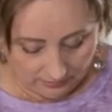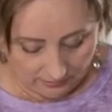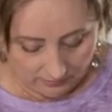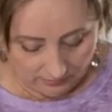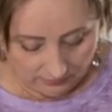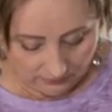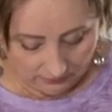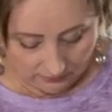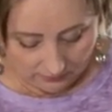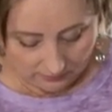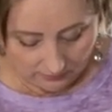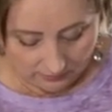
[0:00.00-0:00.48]

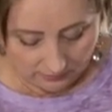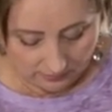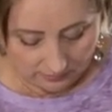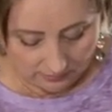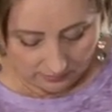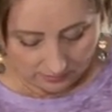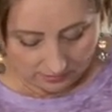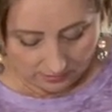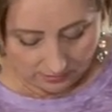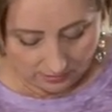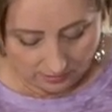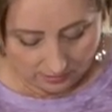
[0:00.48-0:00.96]

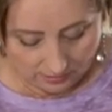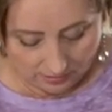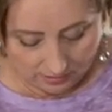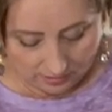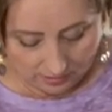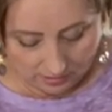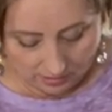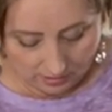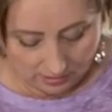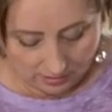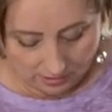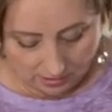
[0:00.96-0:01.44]

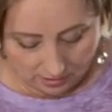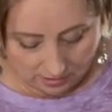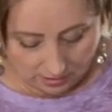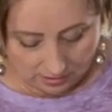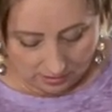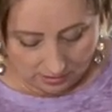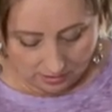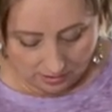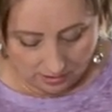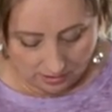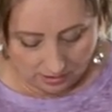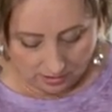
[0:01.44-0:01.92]

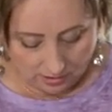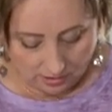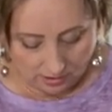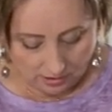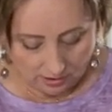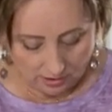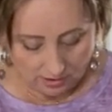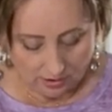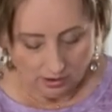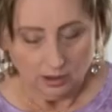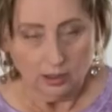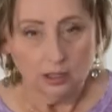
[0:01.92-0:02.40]

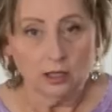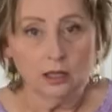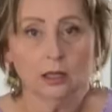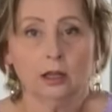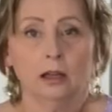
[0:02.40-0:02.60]
(silence)